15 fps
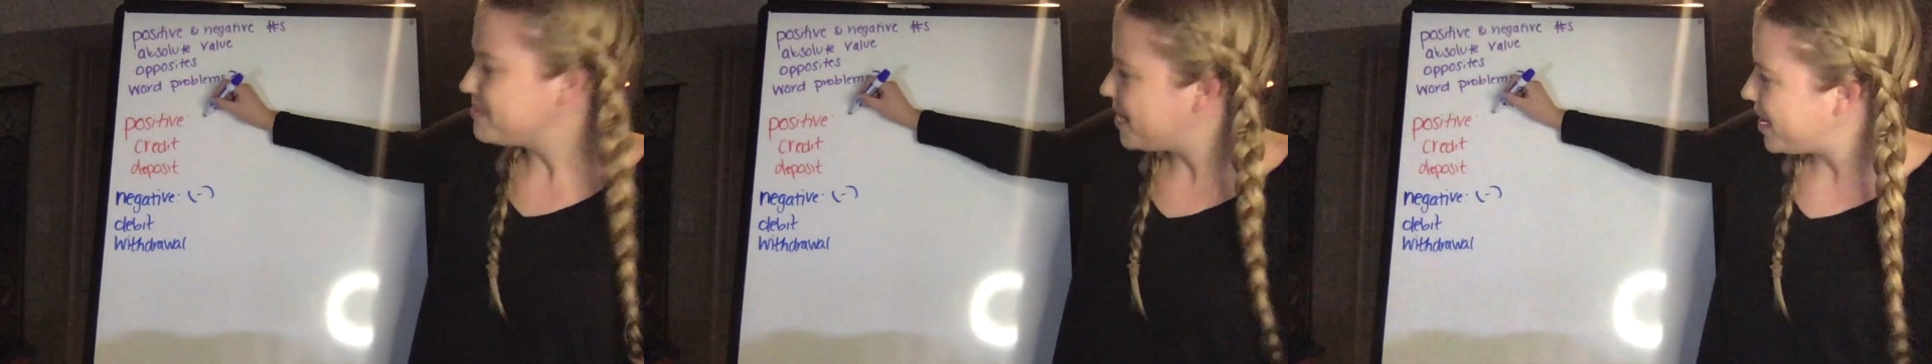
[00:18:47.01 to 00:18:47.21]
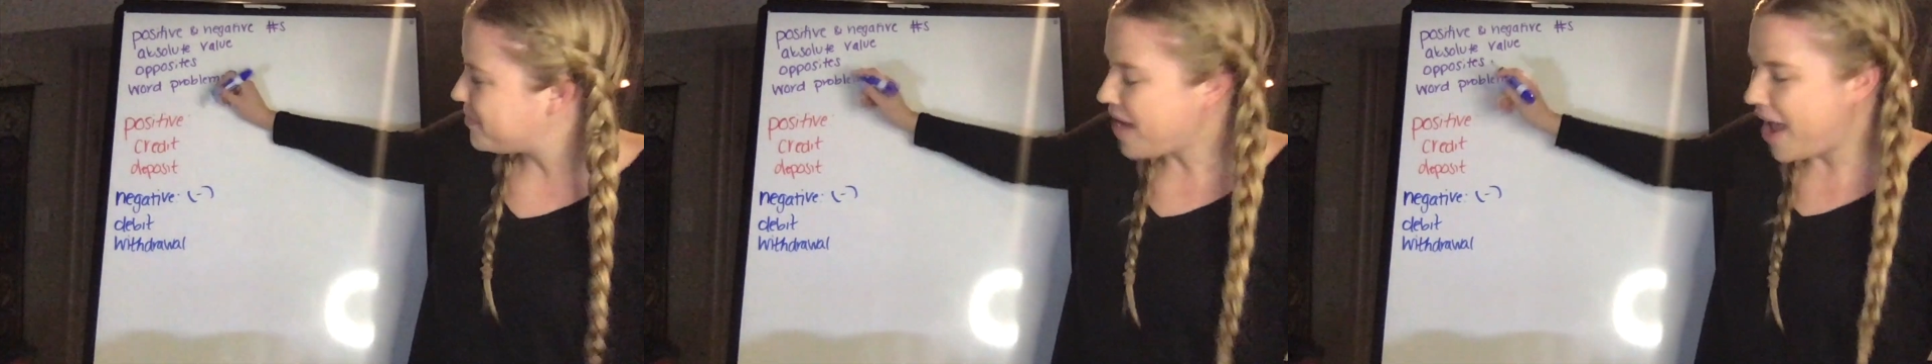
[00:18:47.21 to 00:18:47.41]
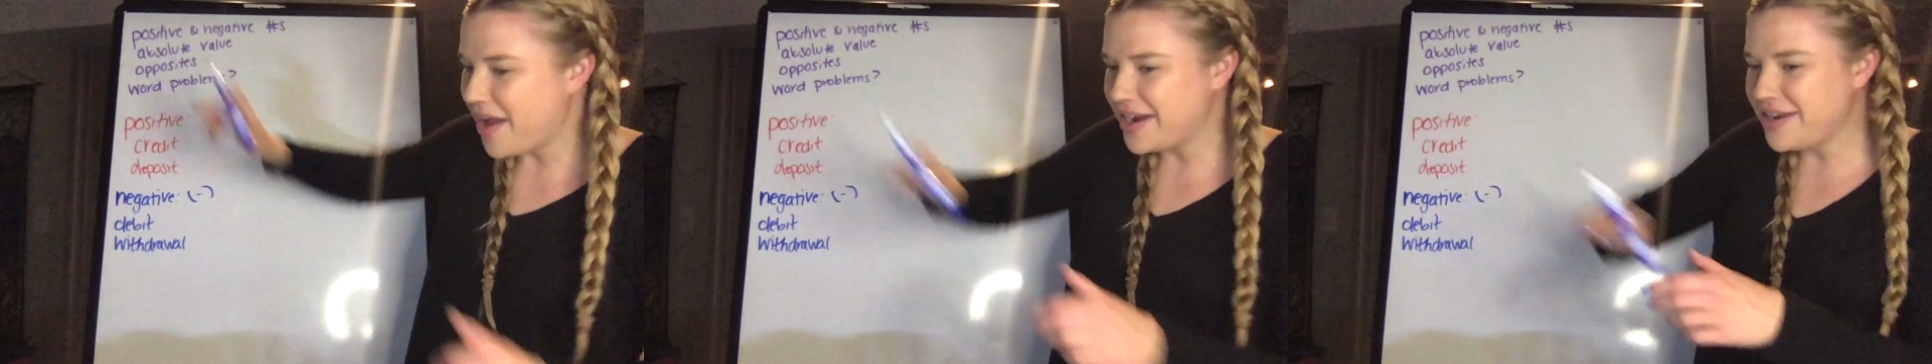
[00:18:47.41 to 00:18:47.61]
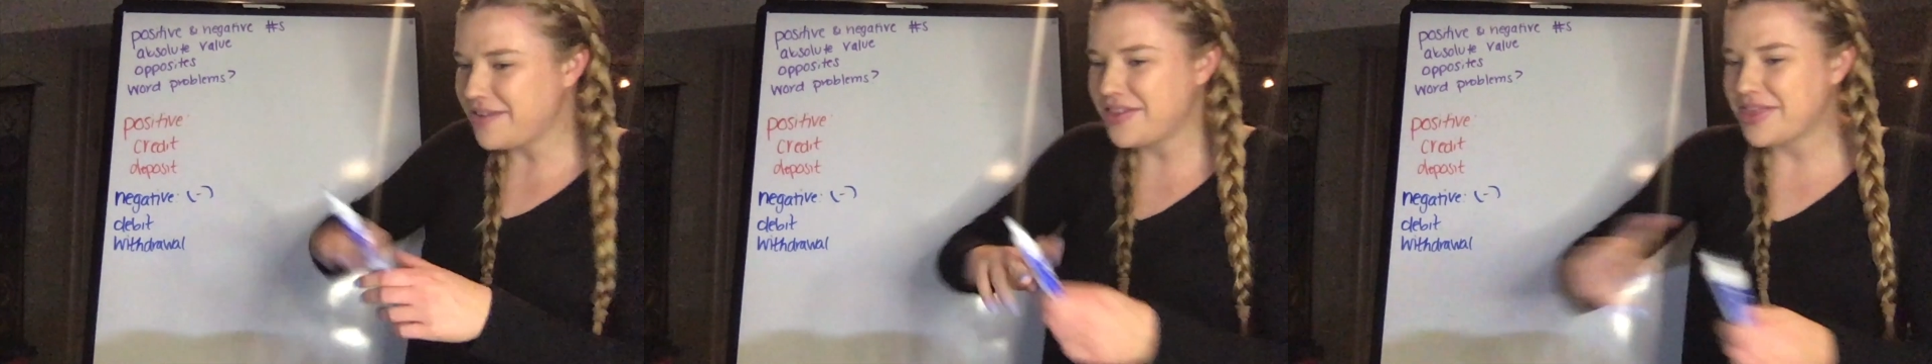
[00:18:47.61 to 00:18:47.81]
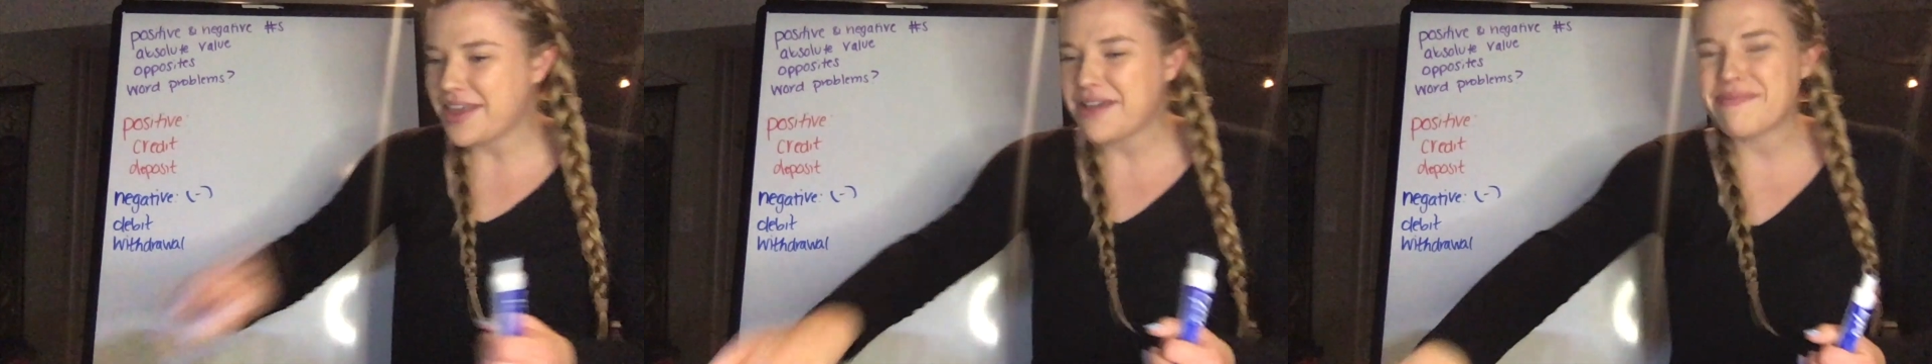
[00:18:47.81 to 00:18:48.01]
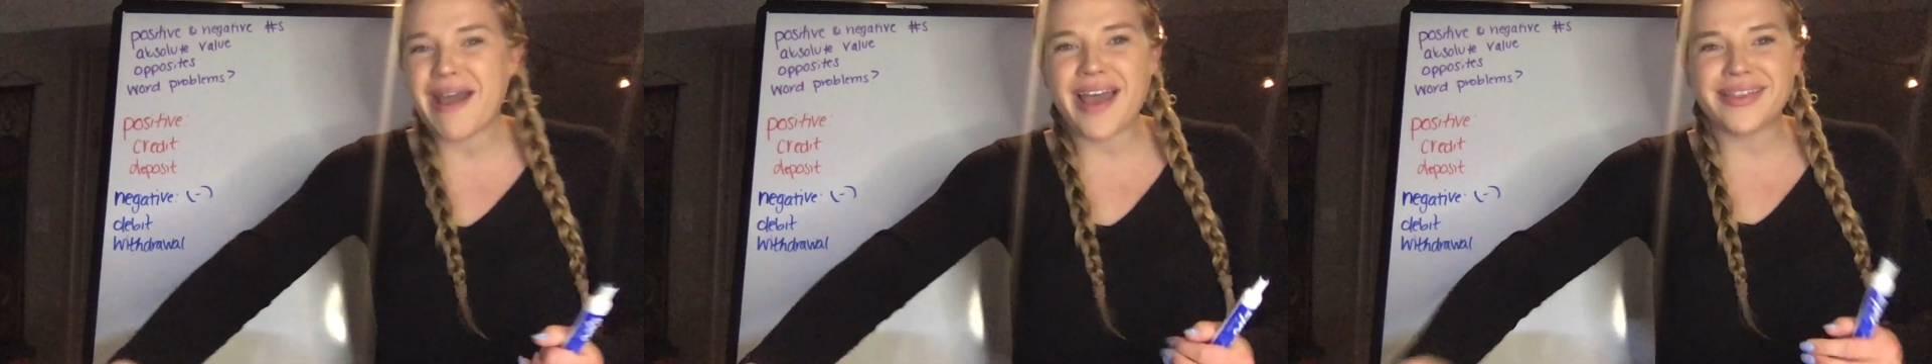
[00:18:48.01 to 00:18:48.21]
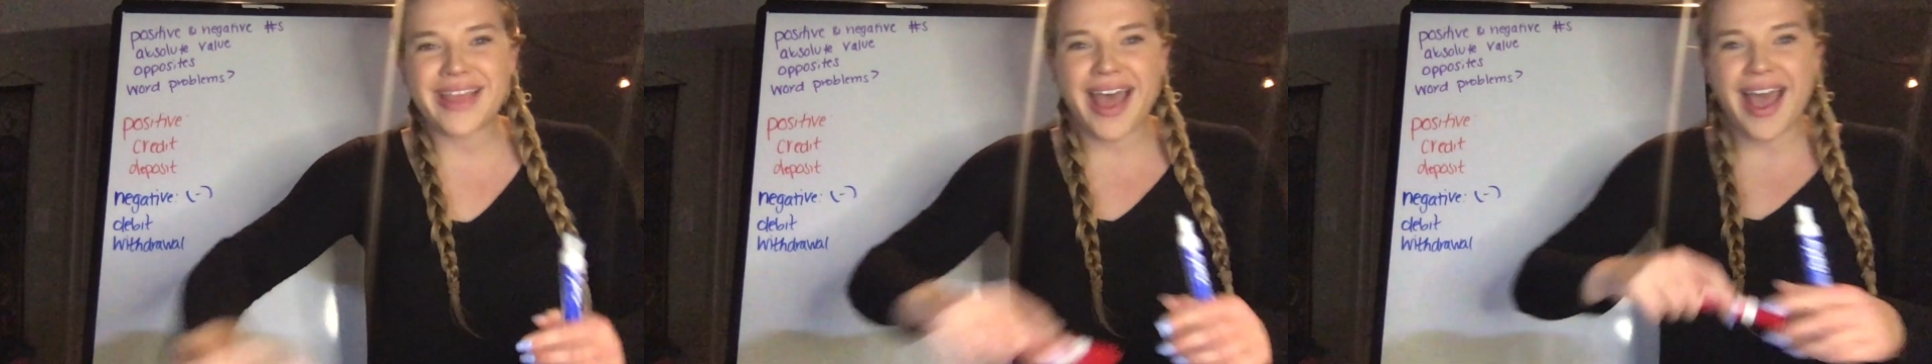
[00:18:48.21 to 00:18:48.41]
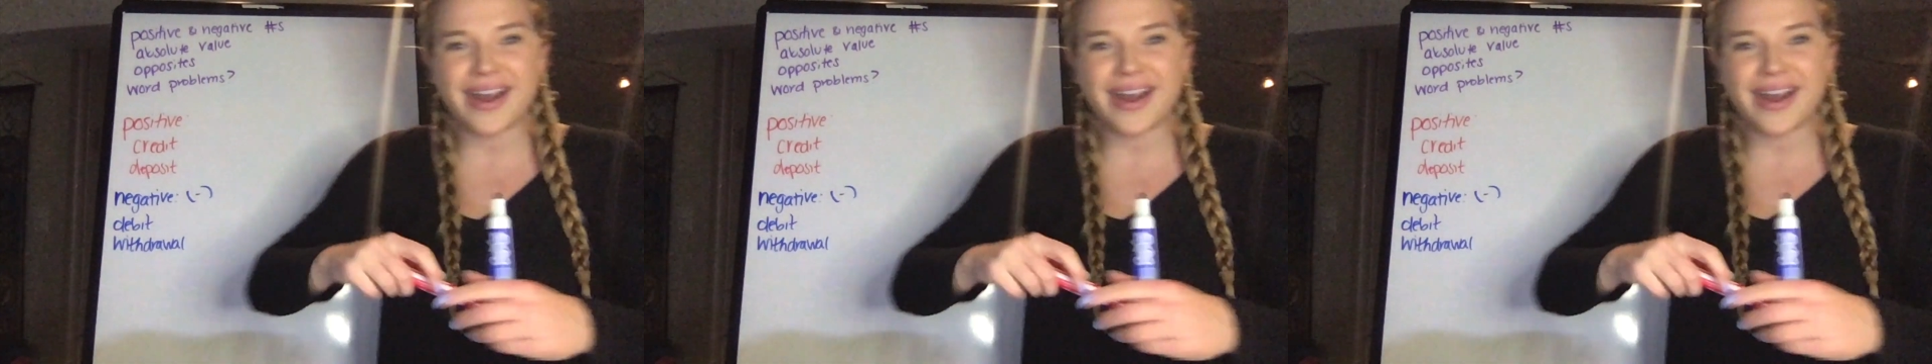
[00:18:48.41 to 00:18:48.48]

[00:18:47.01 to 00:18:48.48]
I didn't even think about that.